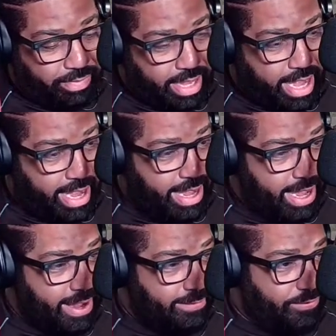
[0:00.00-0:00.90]
I
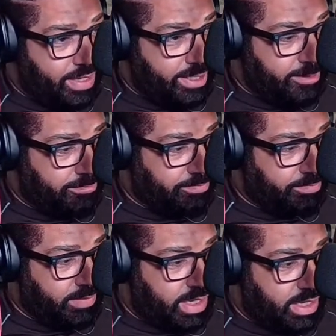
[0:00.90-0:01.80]
have I
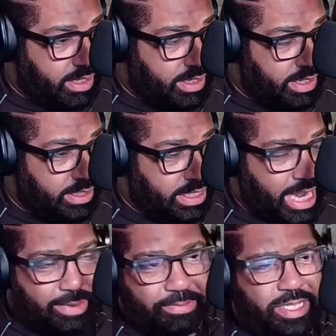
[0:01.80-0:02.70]

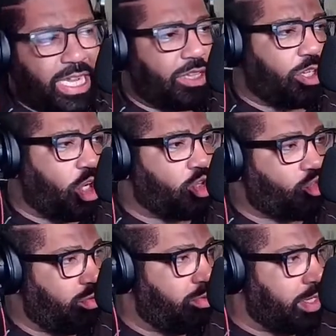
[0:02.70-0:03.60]
put together a girls
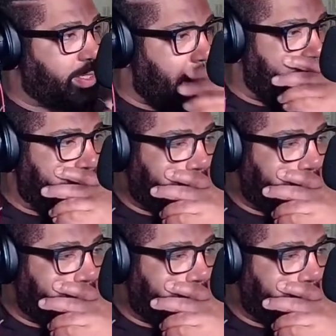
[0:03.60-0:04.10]
group one time.